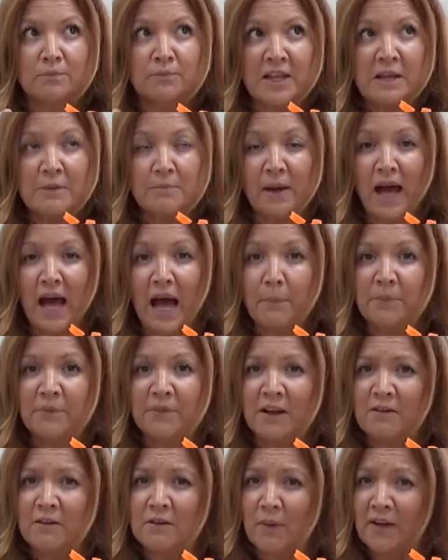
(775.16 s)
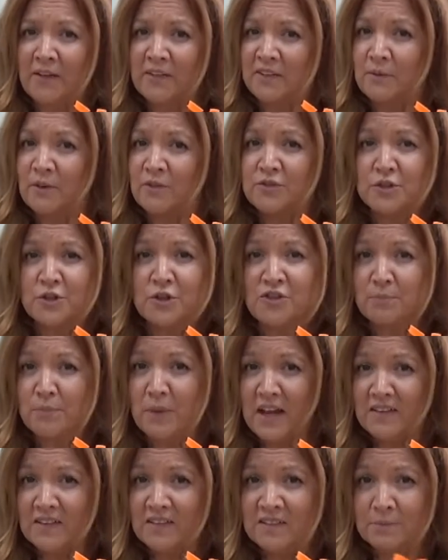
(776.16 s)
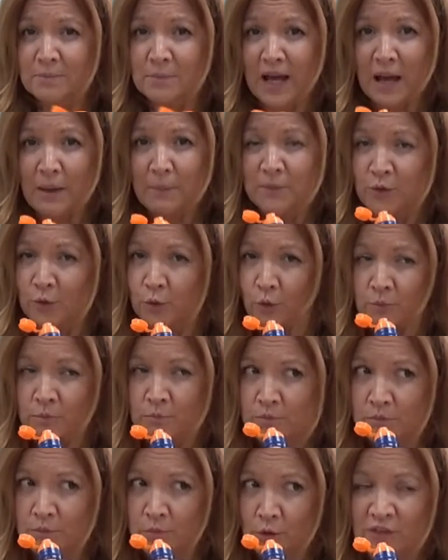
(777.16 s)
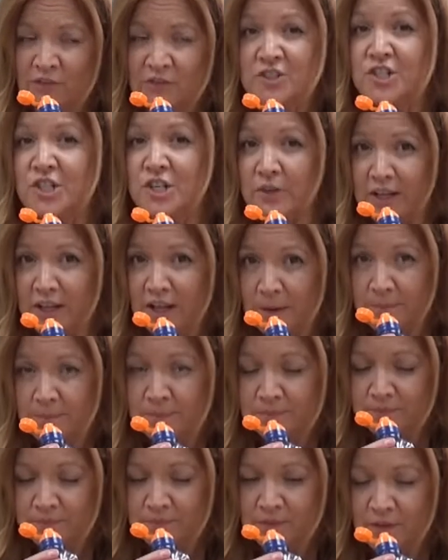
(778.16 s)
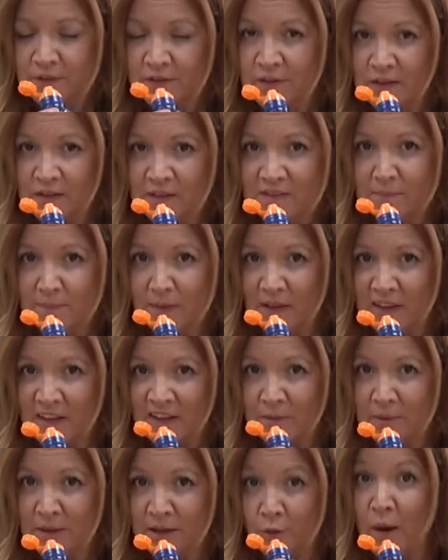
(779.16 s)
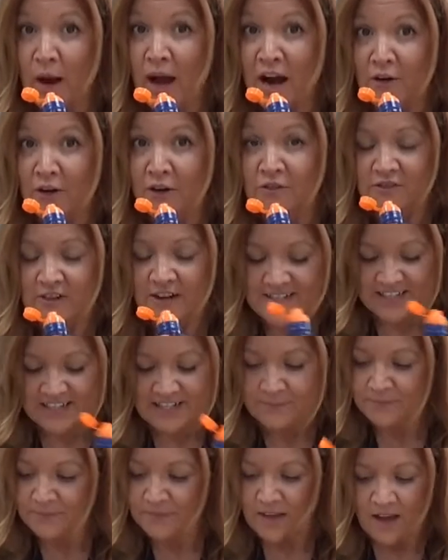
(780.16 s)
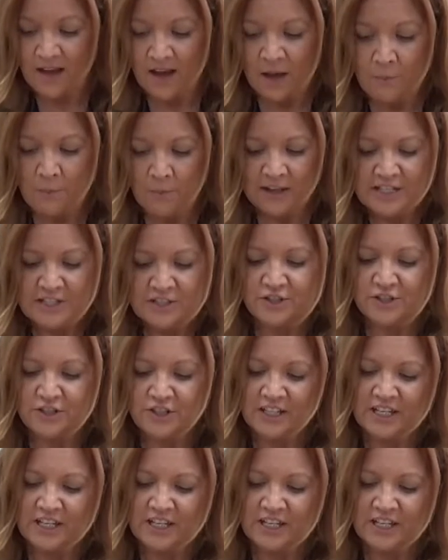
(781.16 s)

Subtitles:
think perhaps that reminds them of toothpaste, perhaps, or even chewing gum. So that smell they could be aware of already. Put that into